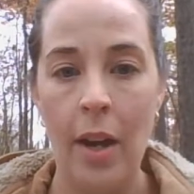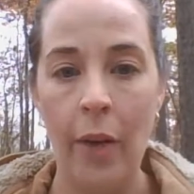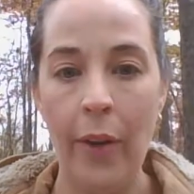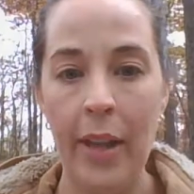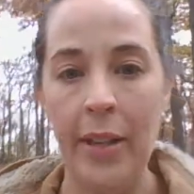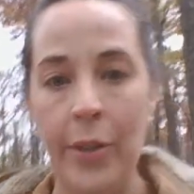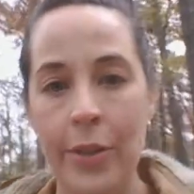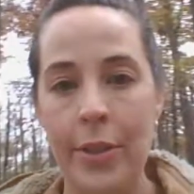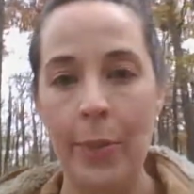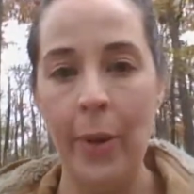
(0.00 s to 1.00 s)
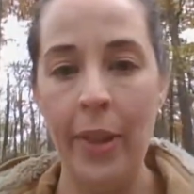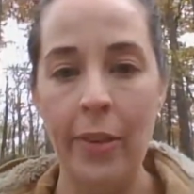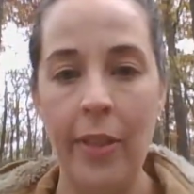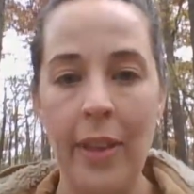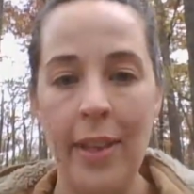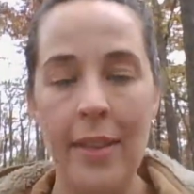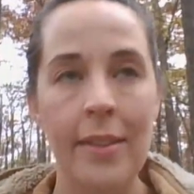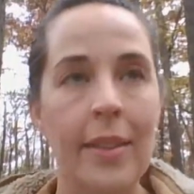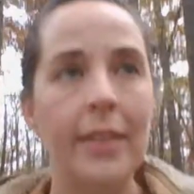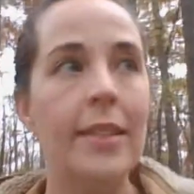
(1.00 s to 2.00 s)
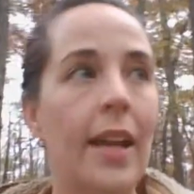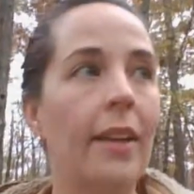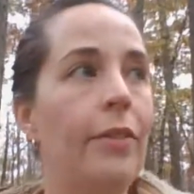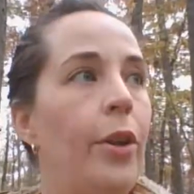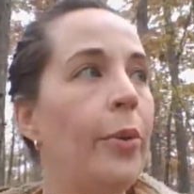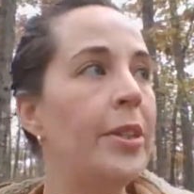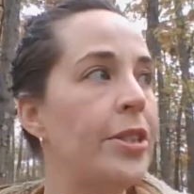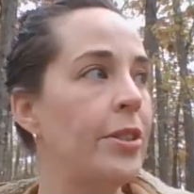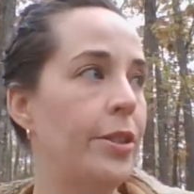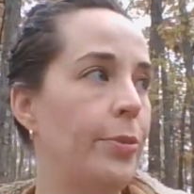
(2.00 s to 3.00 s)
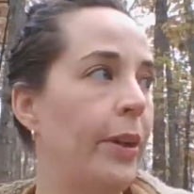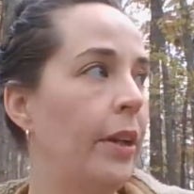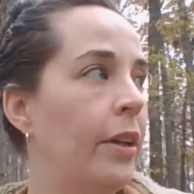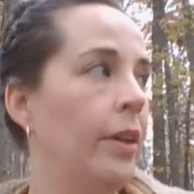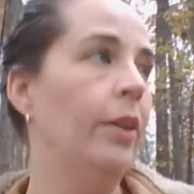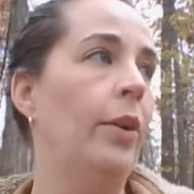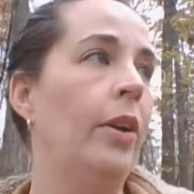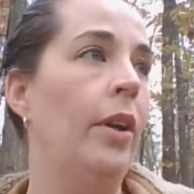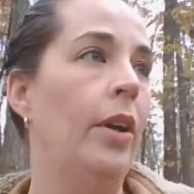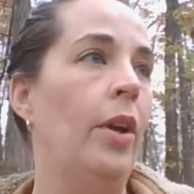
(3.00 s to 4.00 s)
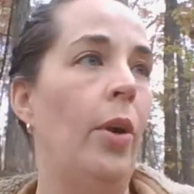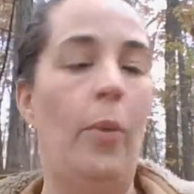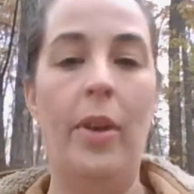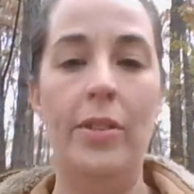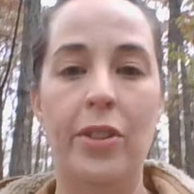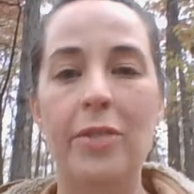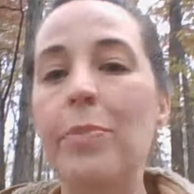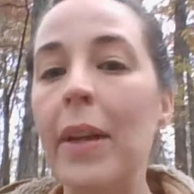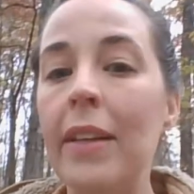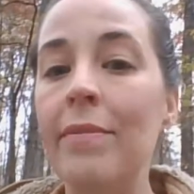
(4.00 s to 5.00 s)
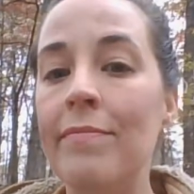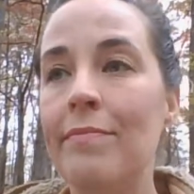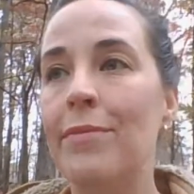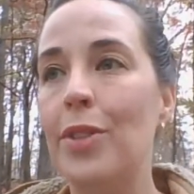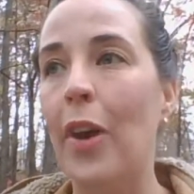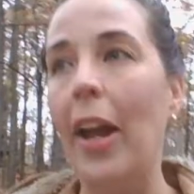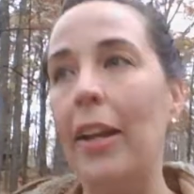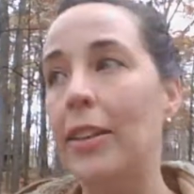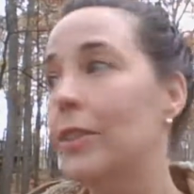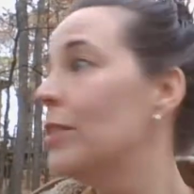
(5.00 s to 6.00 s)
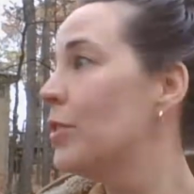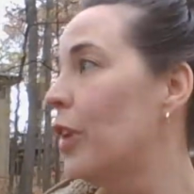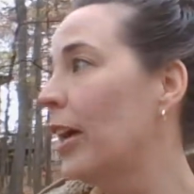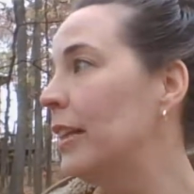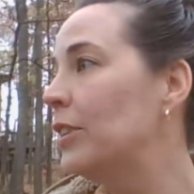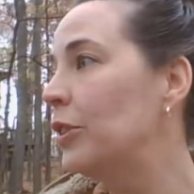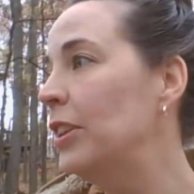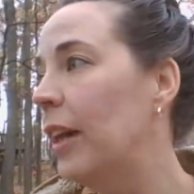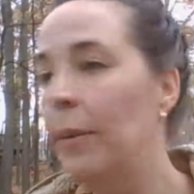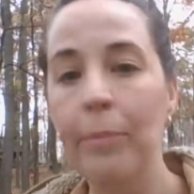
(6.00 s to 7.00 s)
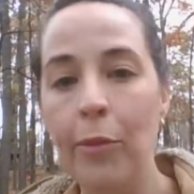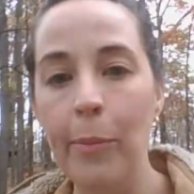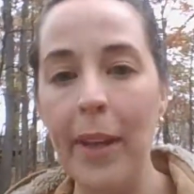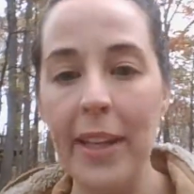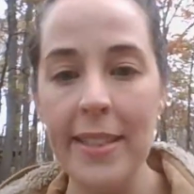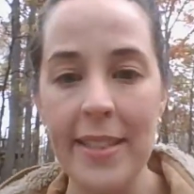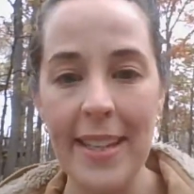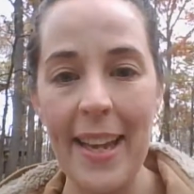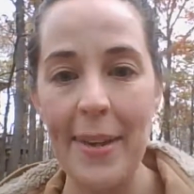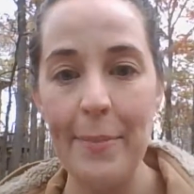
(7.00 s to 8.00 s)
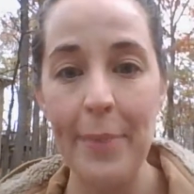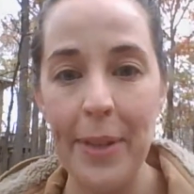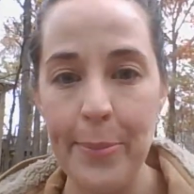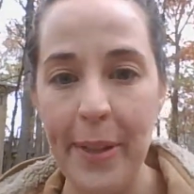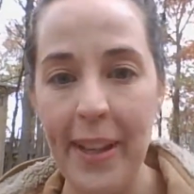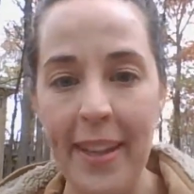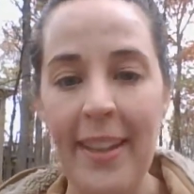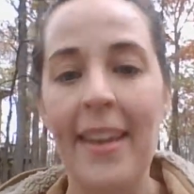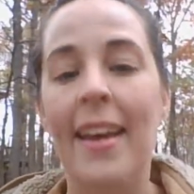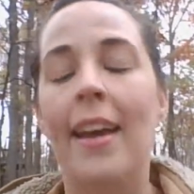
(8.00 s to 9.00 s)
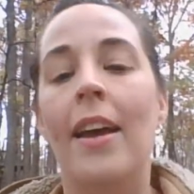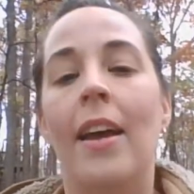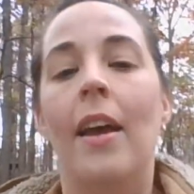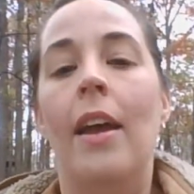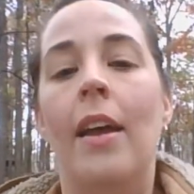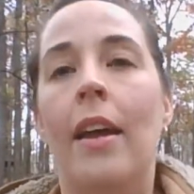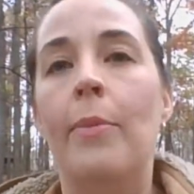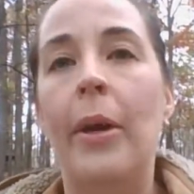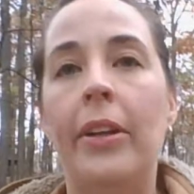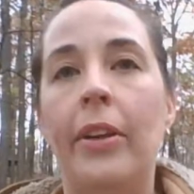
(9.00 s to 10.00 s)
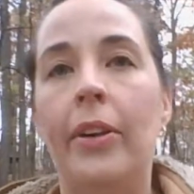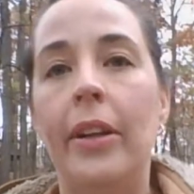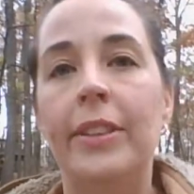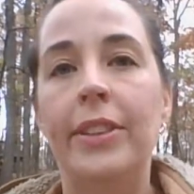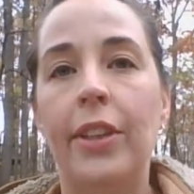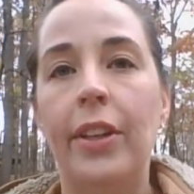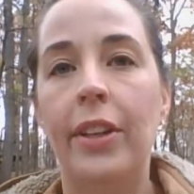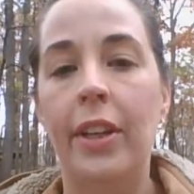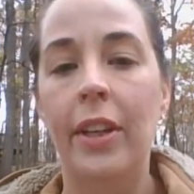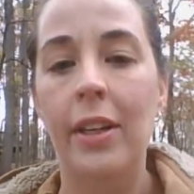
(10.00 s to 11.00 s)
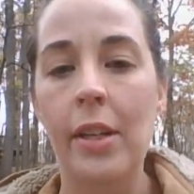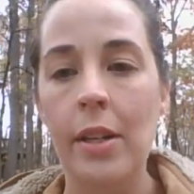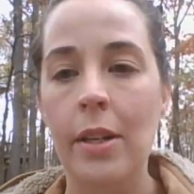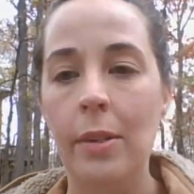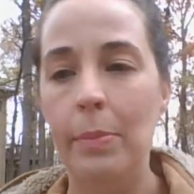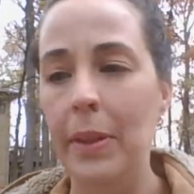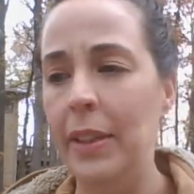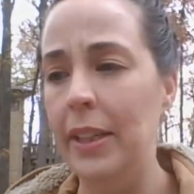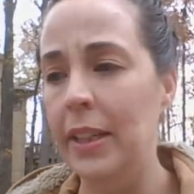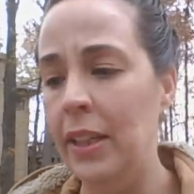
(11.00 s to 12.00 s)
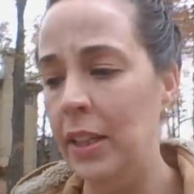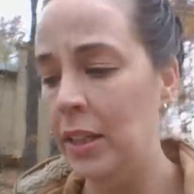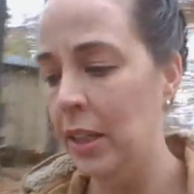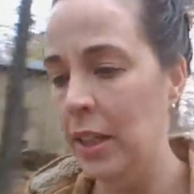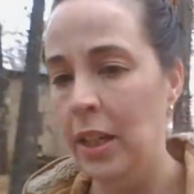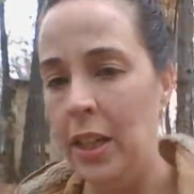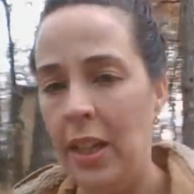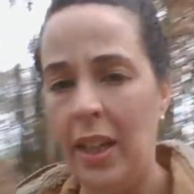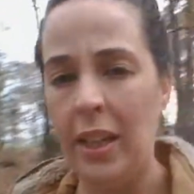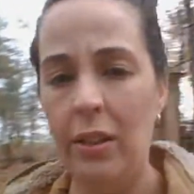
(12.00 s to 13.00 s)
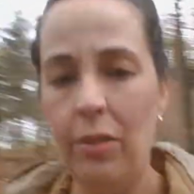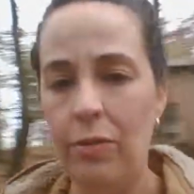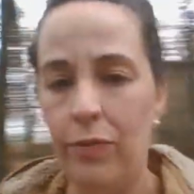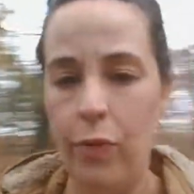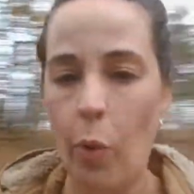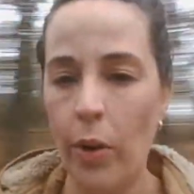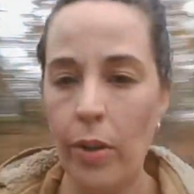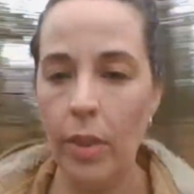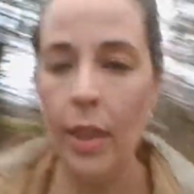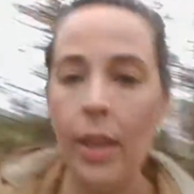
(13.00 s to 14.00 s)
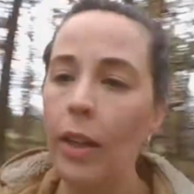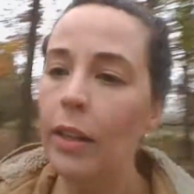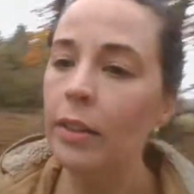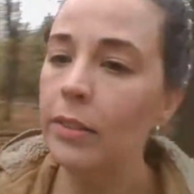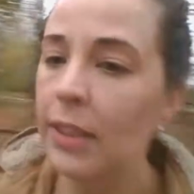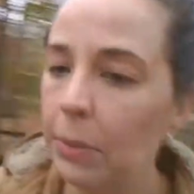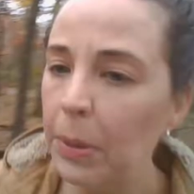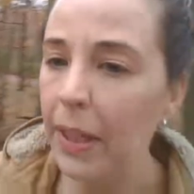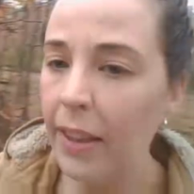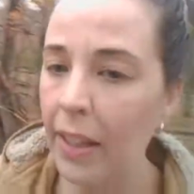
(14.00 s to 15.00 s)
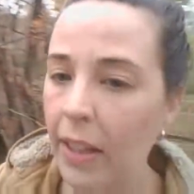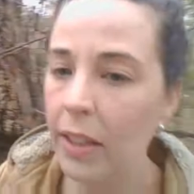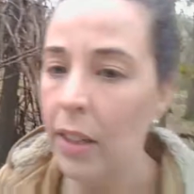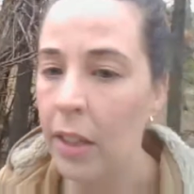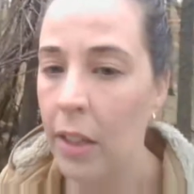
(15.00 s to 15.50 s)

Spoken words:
Okay, here's the one other thing that's kind of newish this week when I should have been tracking screen time for my kids. My husband and I came out here and started building a little fort thing, teepee thing.